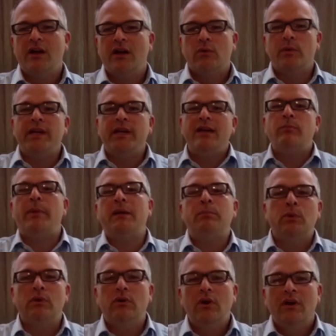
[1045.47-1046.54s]
We need
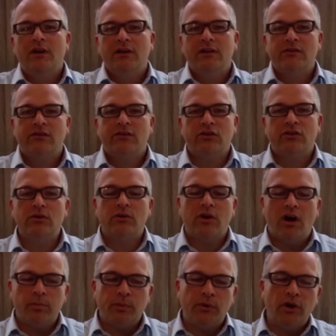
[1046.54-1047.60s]
people to
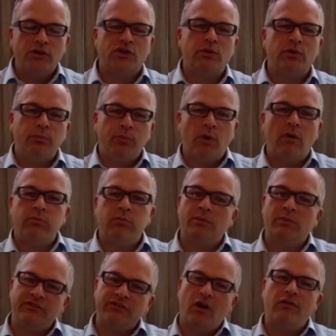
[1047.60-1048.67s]
approach a problem
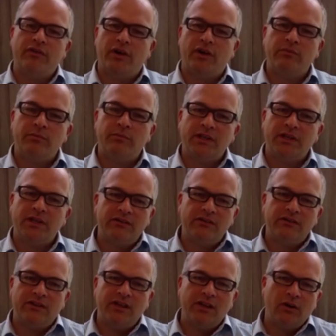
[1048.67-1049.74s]
and solve it,
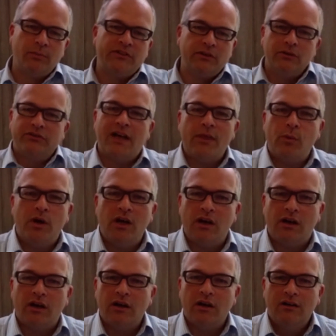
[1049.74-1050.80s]
because the obstacles are the
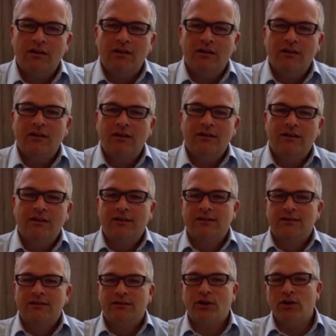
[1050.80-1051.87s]
work.
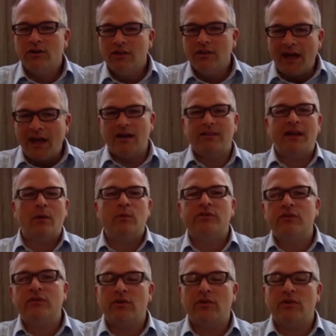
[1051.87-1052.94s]
That was